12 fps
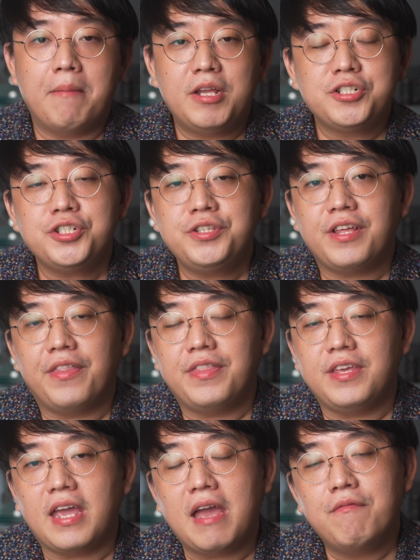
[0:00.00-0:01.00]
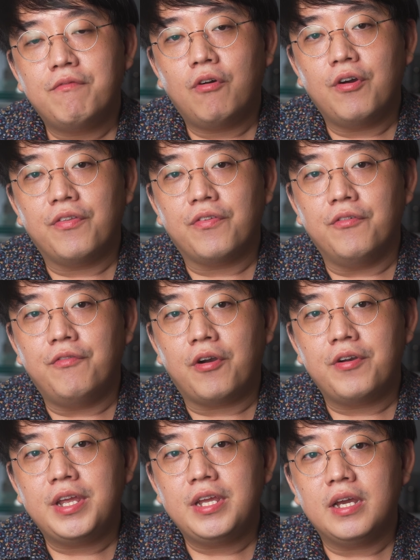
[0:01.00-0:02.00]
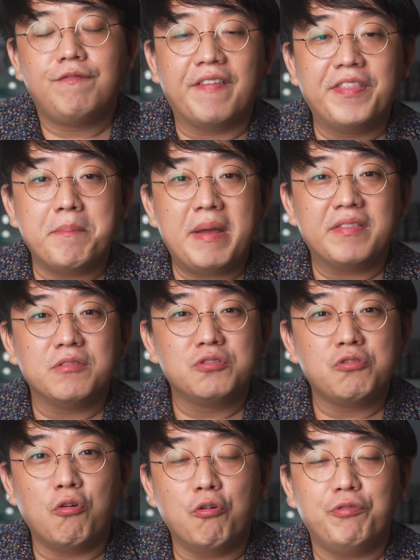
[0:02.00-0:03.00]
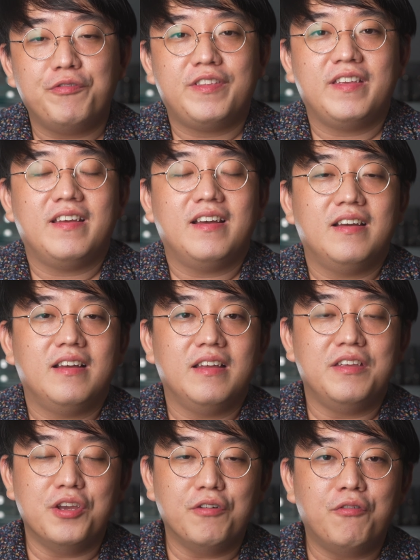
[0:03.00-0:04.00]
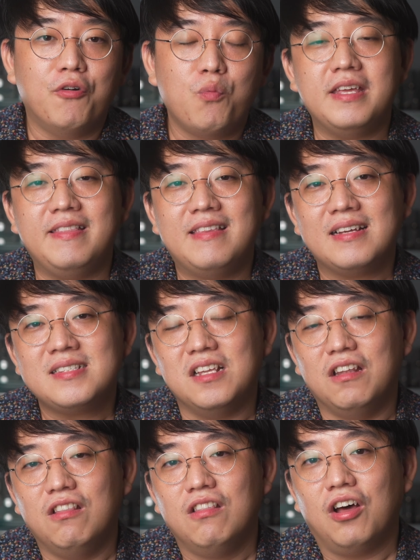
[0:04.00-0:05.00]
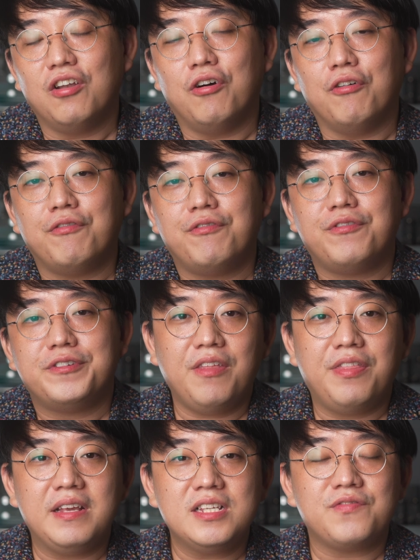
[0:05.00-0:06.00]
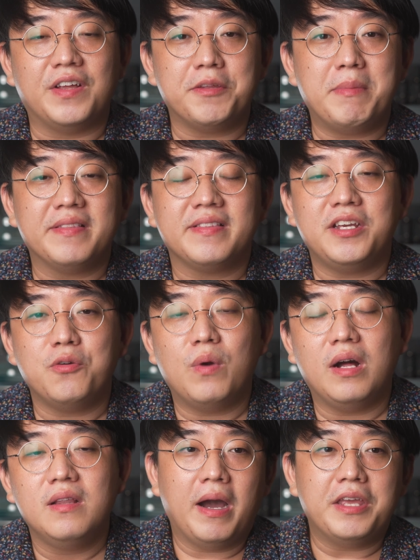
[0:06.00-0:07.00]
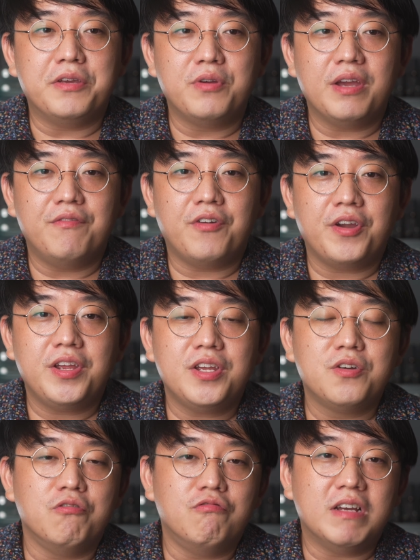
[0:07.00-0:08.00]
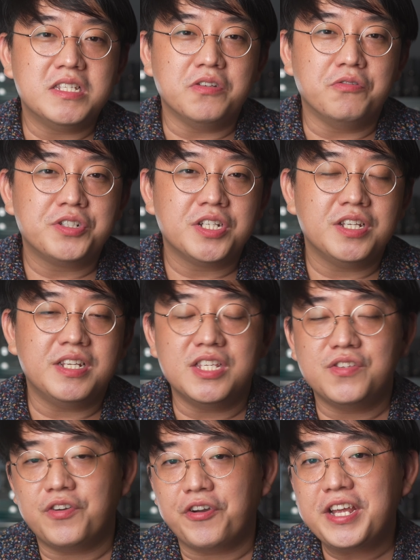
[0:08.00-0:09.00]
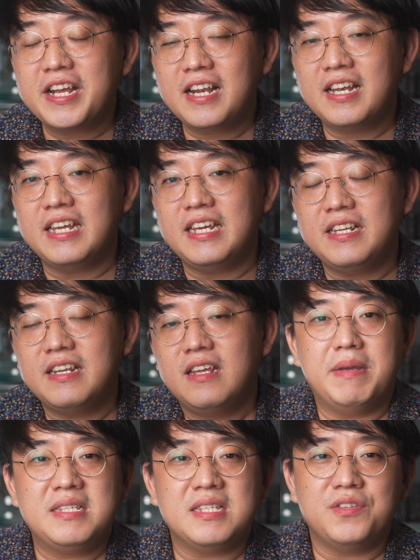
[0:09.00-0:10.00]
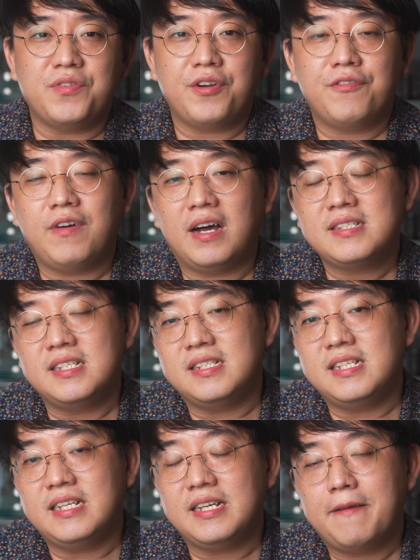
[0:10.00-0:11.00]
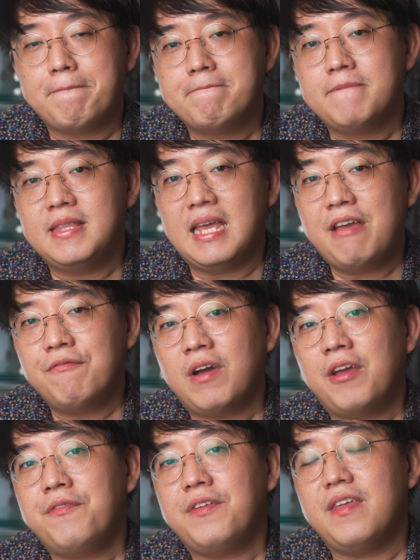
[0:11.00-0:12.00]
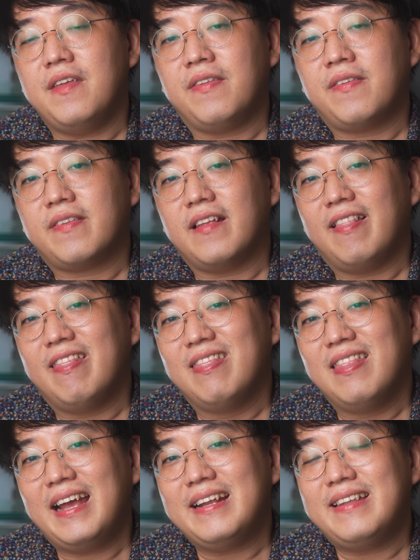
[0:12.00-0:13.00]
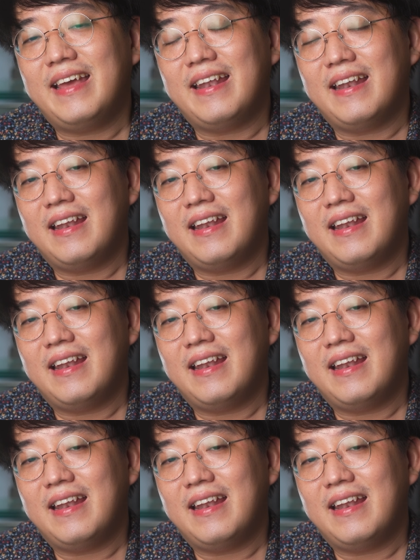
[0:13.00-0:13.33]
mentioned that the M4 is a very fundamental toned earphone. It does a lot of things fundamentally well. You get very good resolution, it's very clean, bass is very fast hitting. The M5 is like that